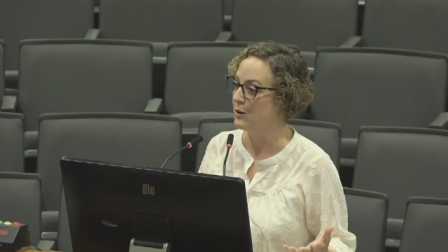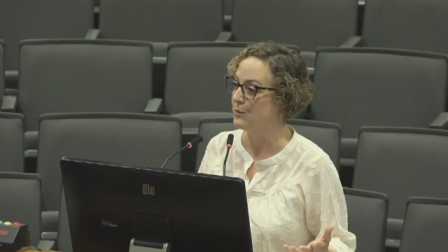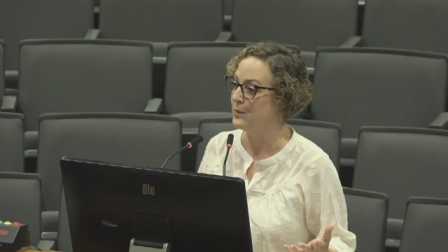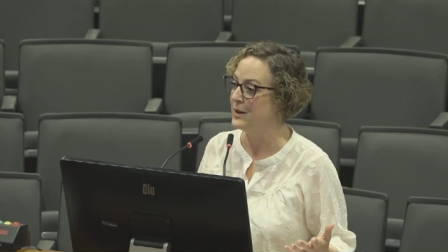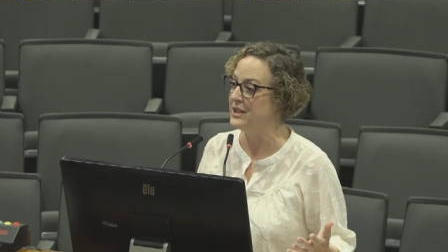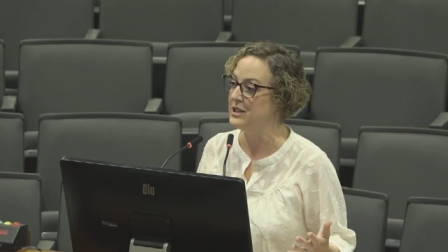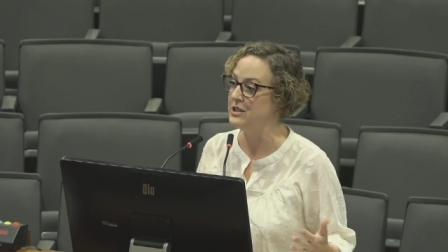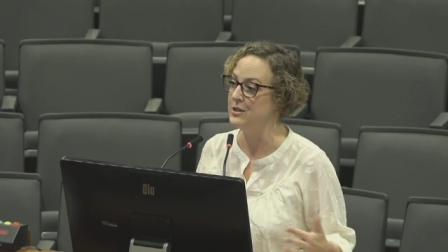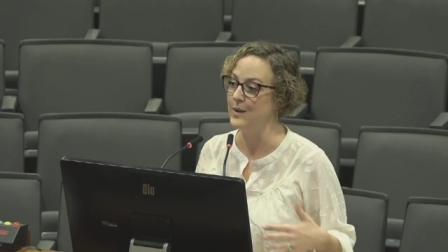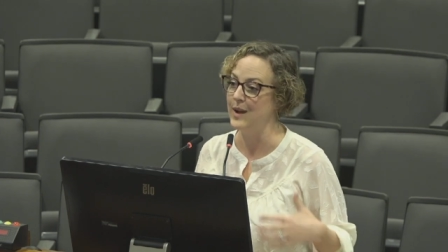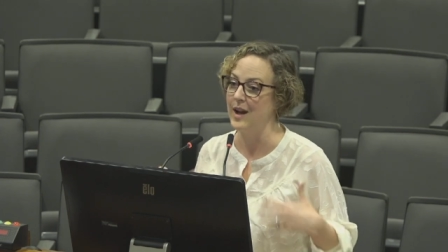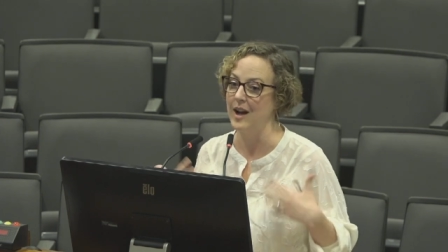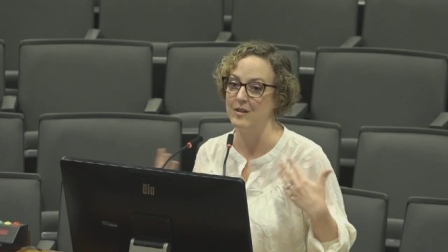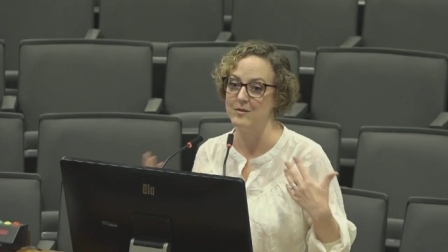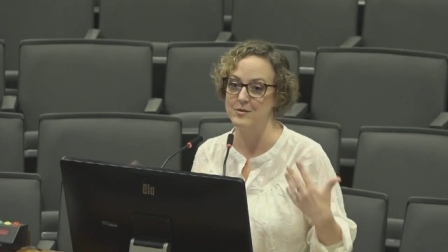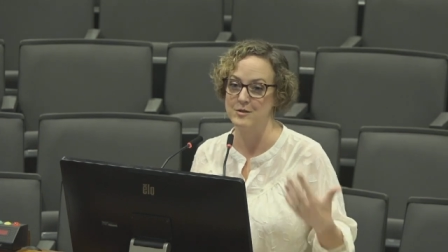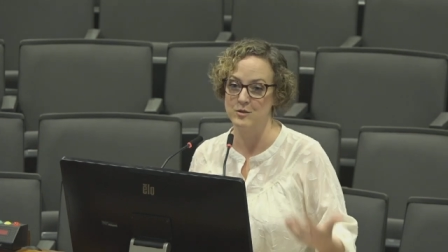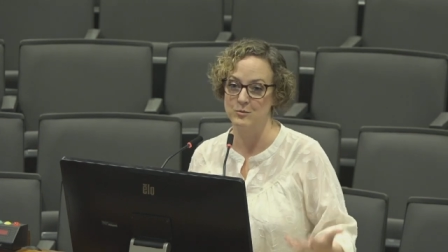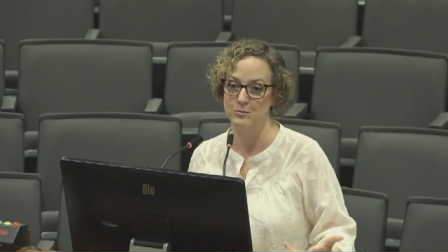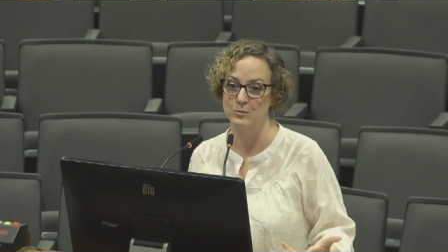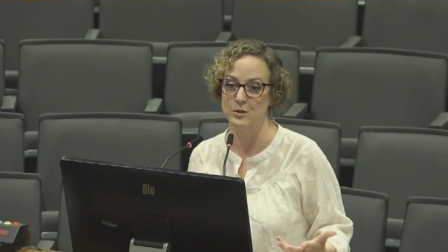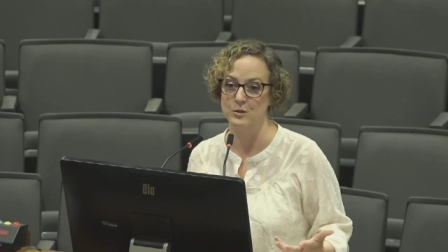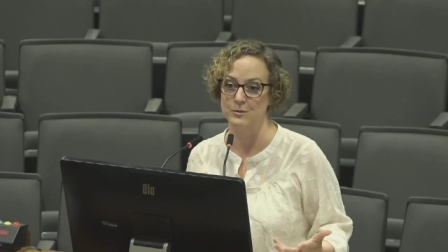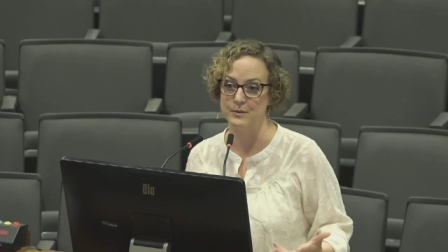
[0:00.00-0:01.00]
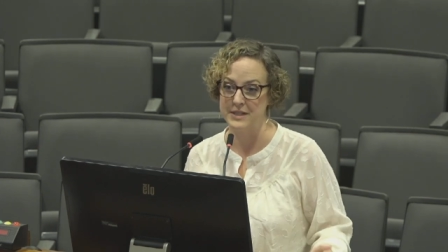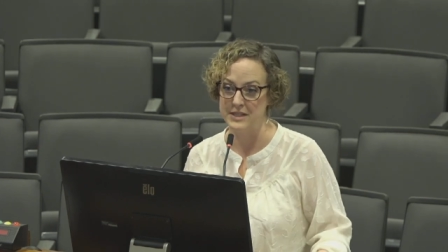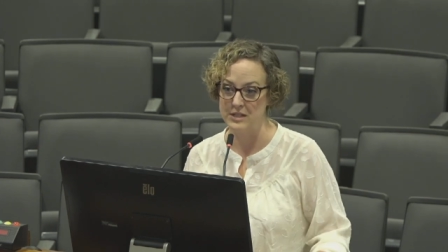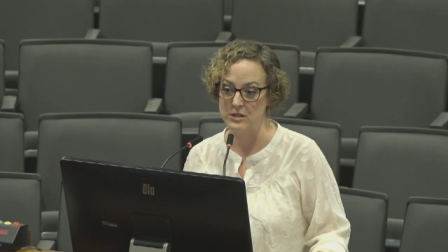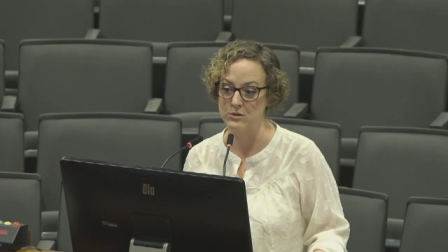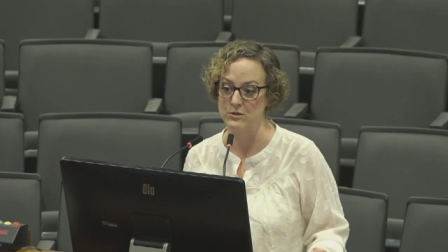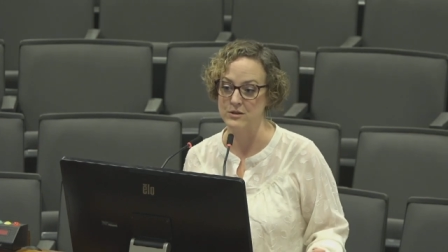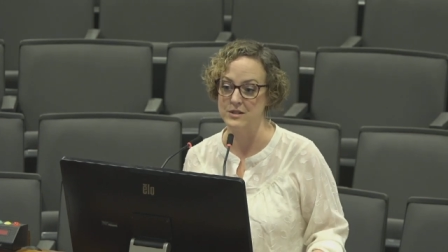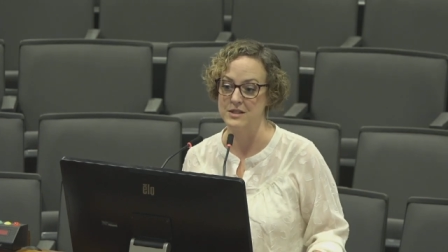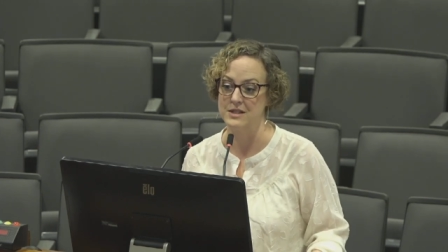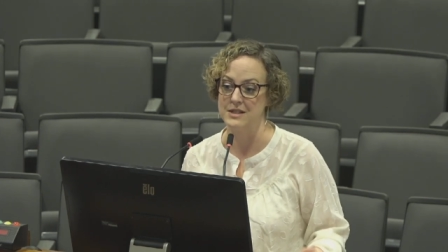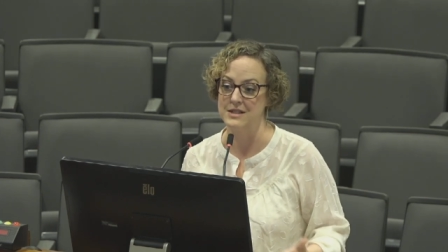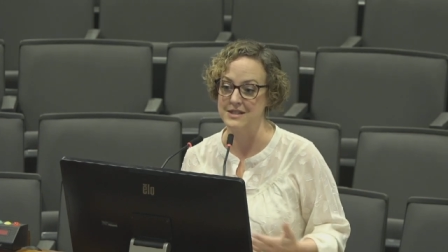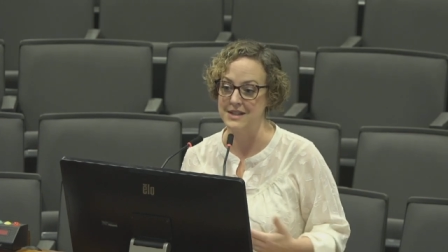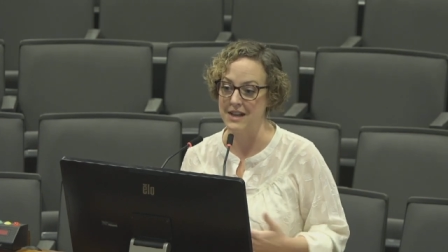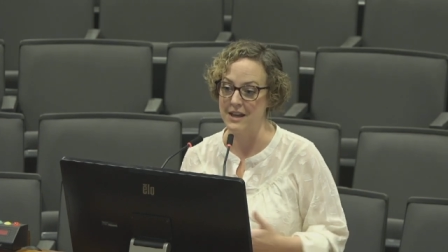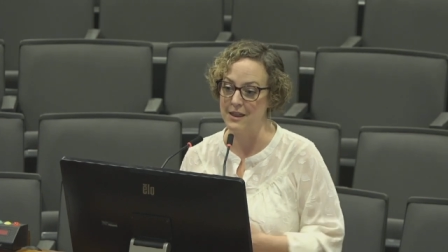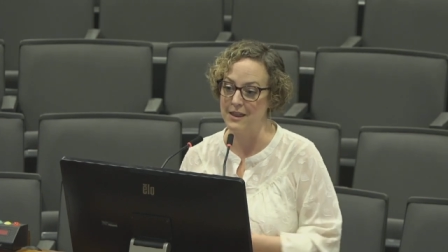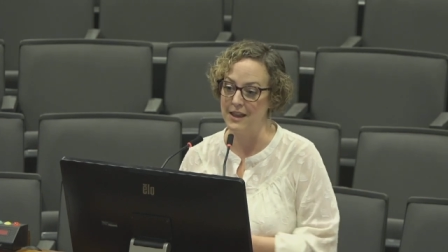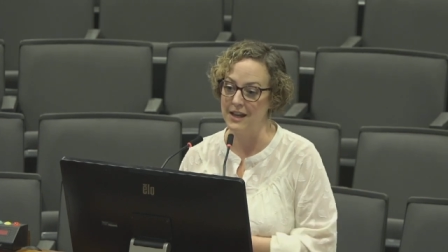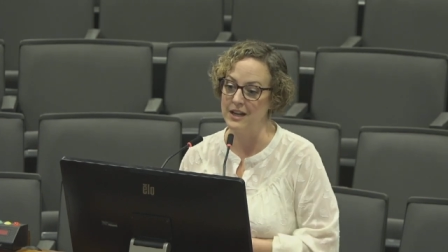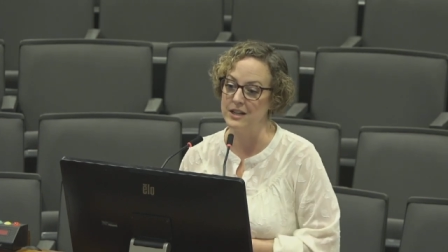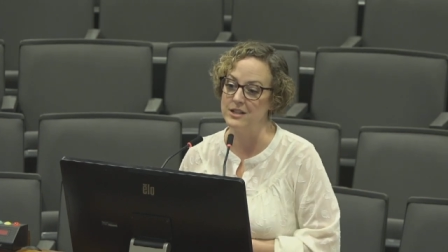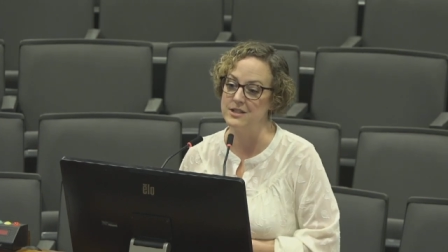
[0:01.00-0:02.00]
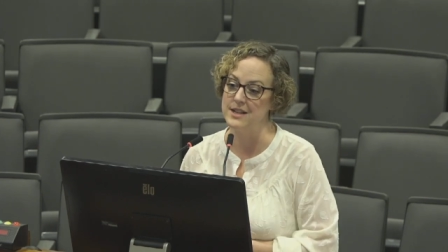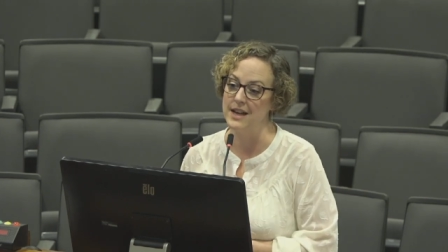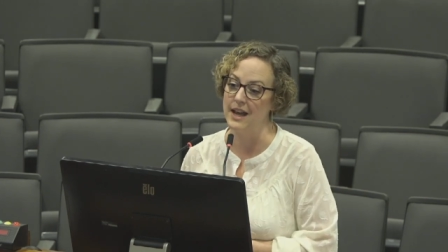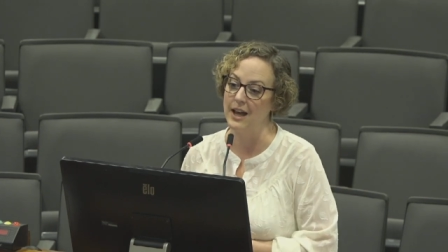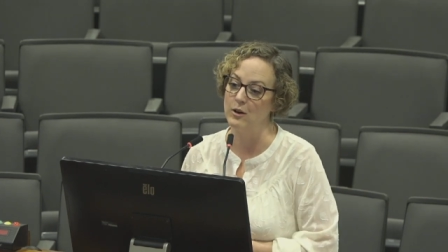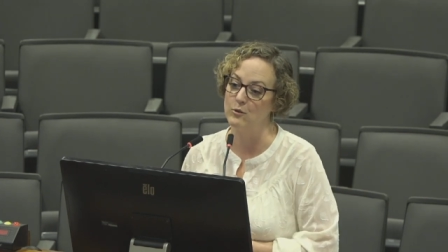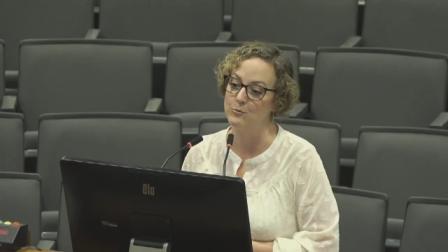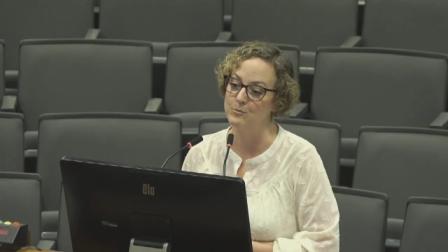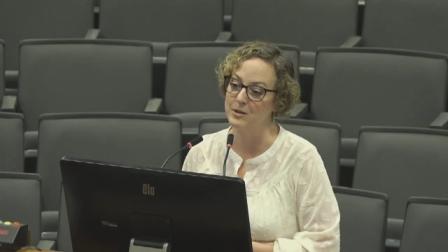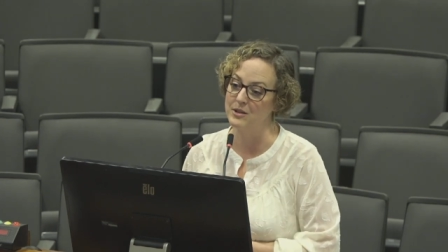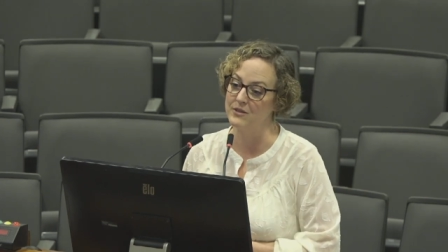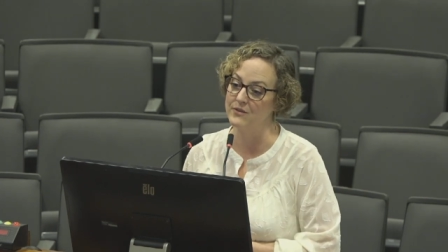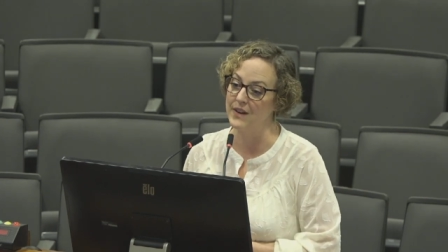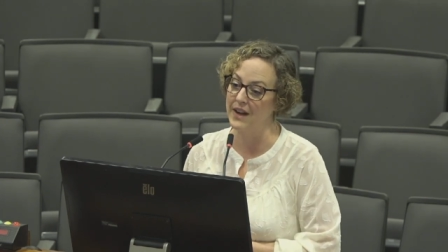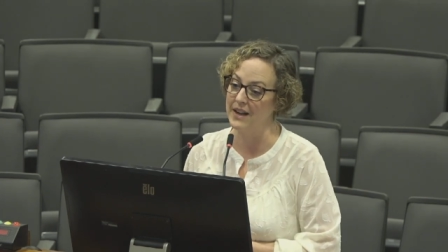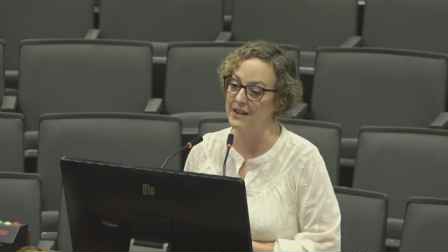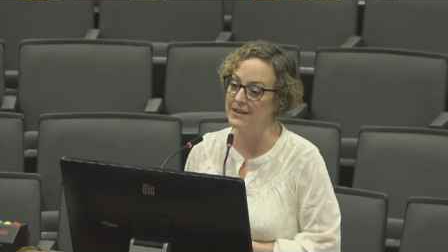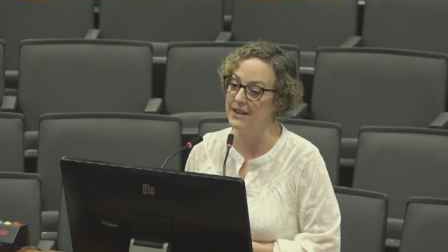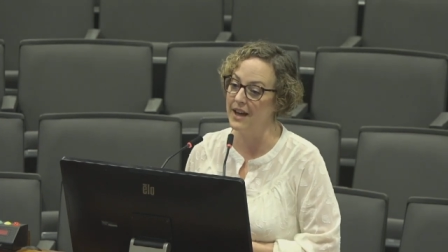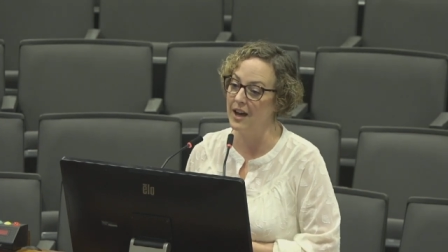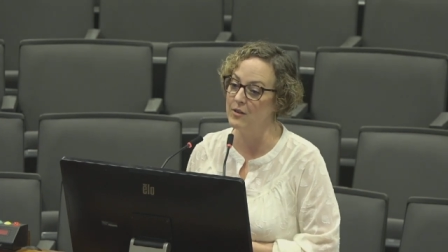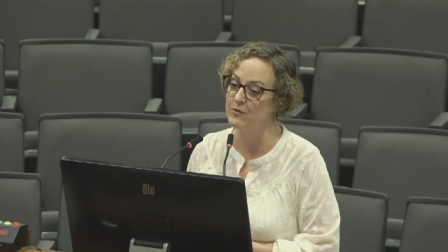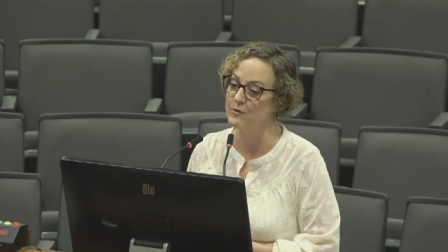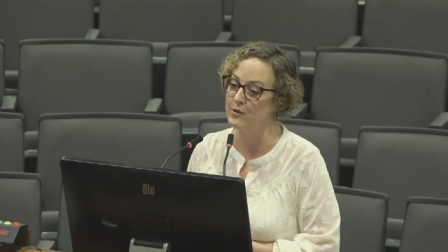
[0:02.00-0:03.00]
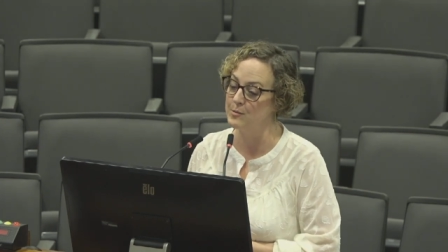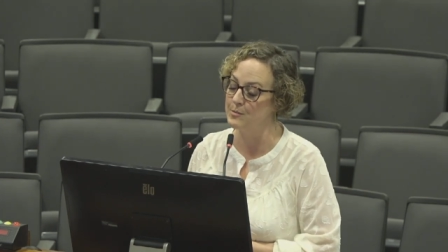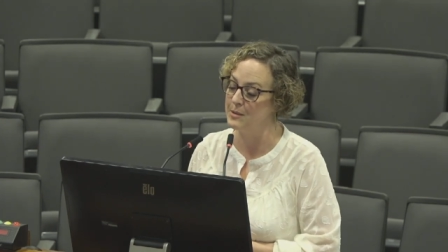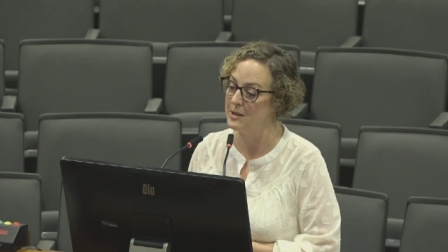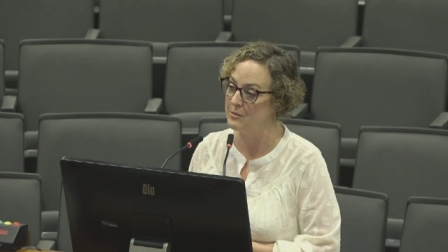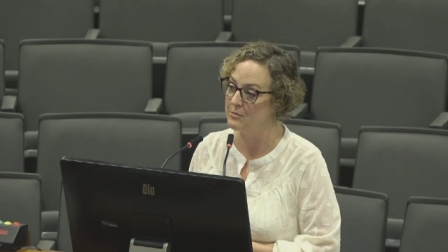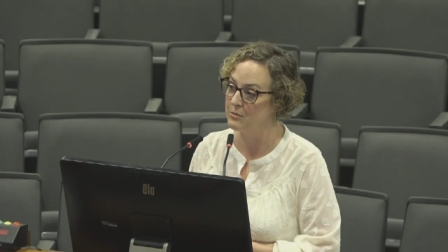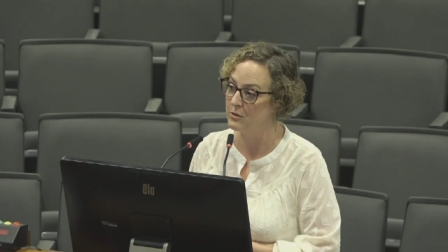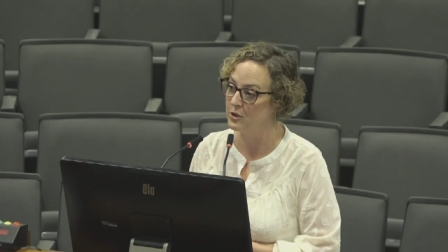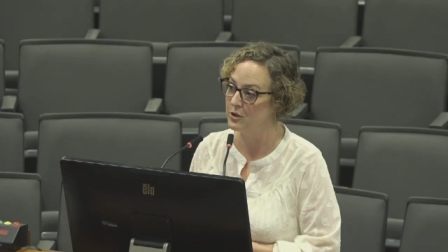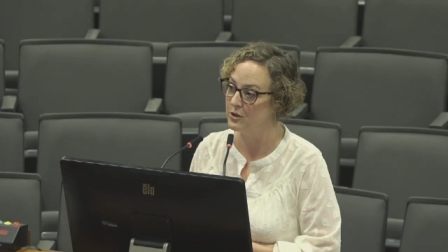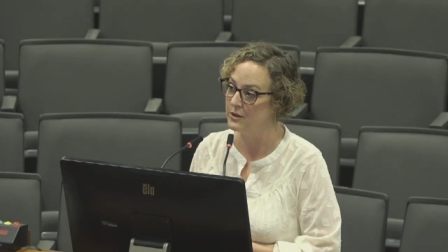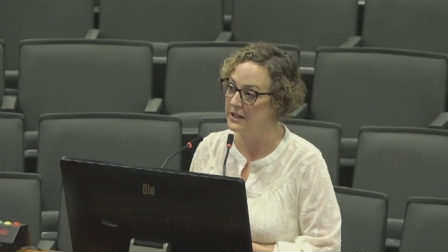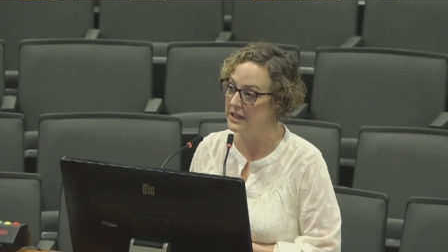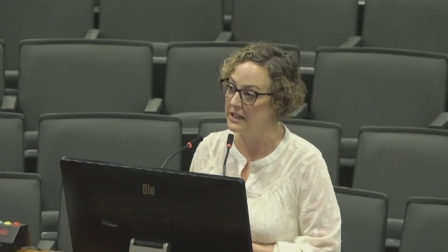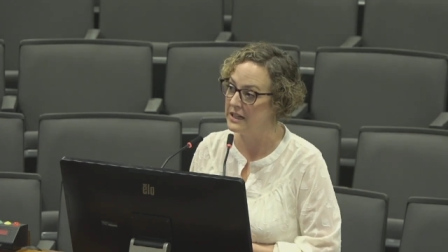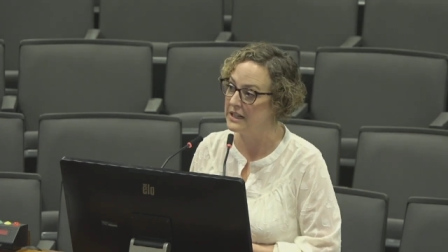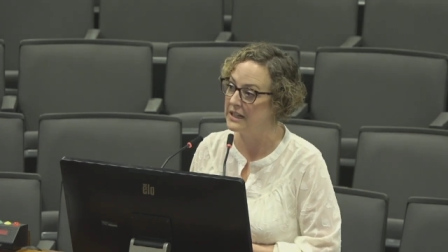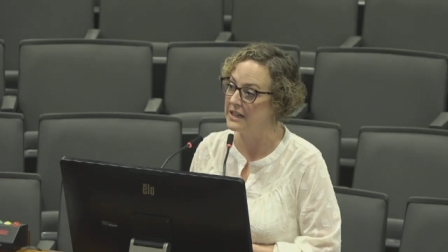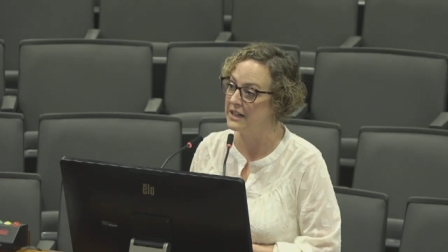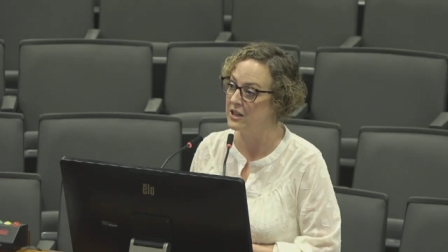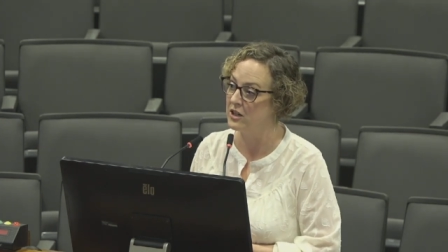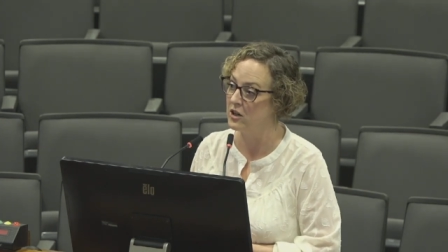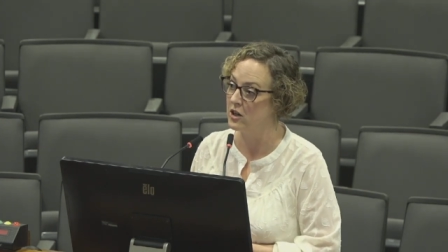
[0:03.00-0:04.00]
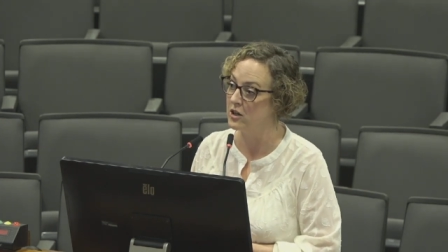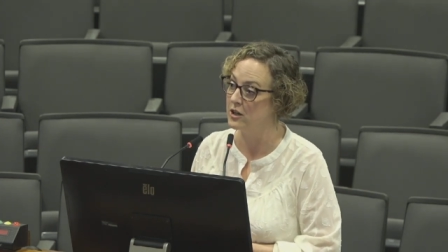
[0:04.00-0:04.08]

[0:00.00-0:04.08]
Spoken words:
we do have some more resources, I think, to help provide that for people who need it in